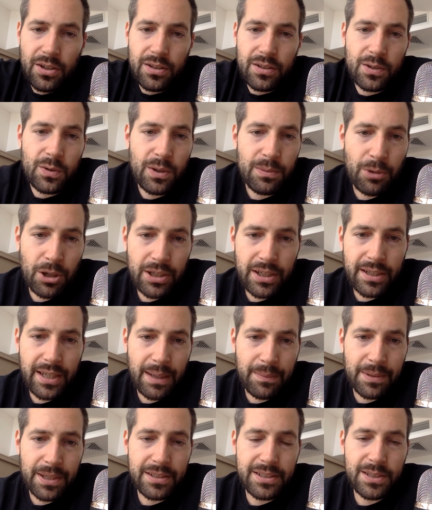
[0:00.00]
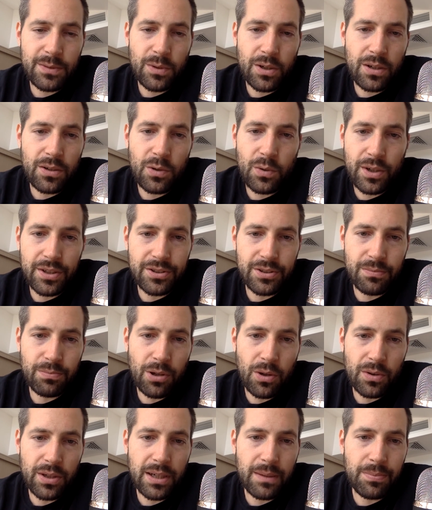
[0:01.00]
CoinMarketCap and I see what coins are
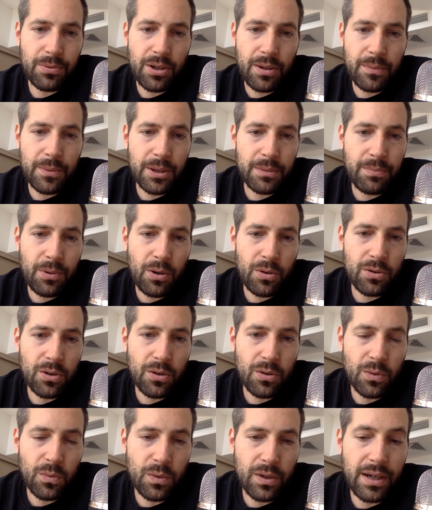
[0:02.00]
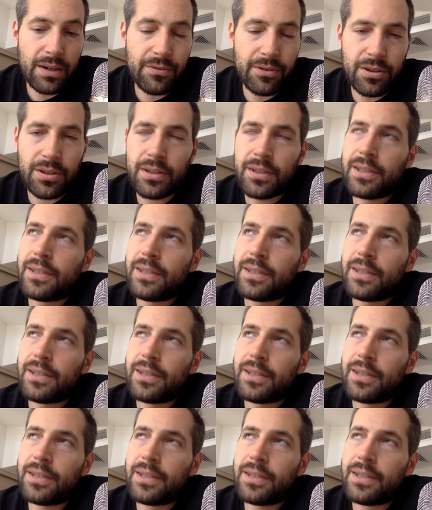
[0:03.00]
blowing up, or I'm on Polo or wherever,